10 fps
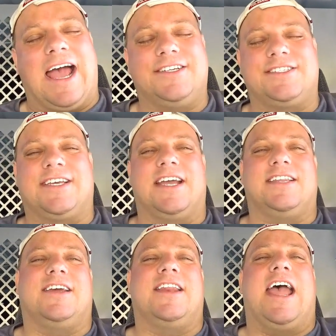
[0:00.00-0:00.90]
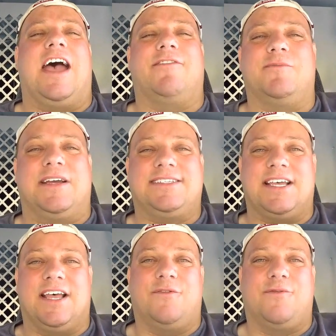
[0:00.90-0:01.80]
I just got done having
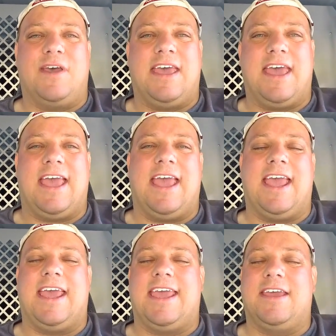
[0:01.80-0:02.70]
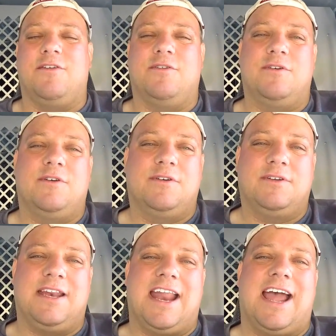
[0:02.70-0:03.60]
myself a
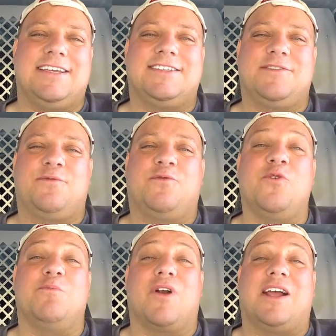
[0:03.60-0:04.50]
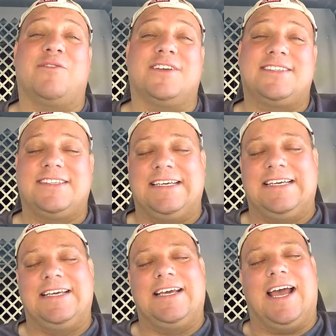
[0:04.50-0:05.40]
nice fruit breakfast.
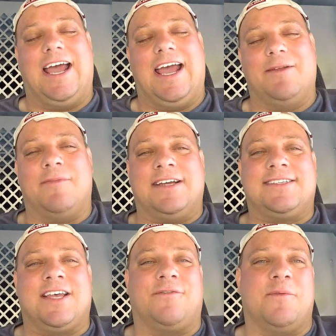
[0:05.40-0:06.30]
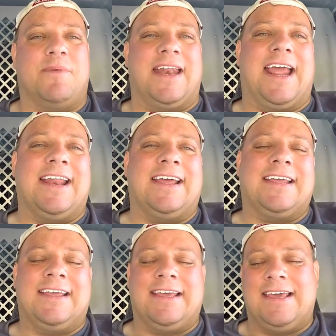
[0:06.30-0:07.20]
I had myself a banana,
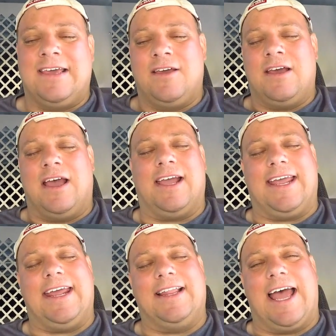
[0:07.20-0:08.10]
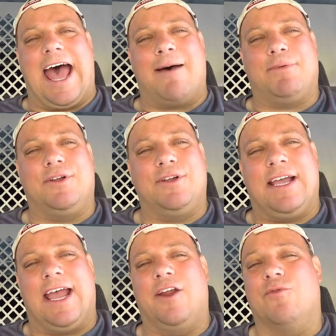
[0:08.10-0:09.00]
a gala apple,
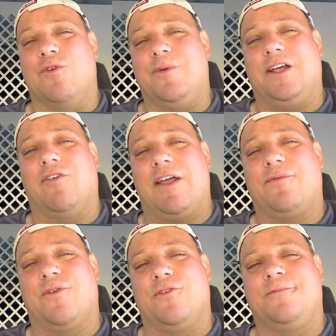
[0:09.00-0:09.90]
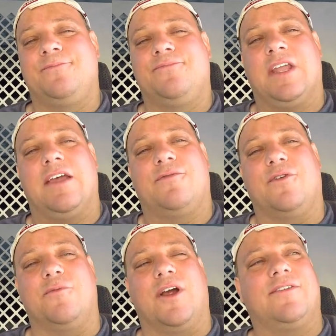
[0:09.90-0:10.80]
and a ruby grapefruit
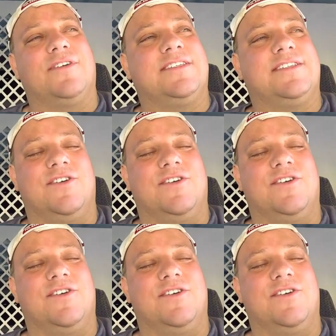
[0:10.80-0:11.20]
for breakfast,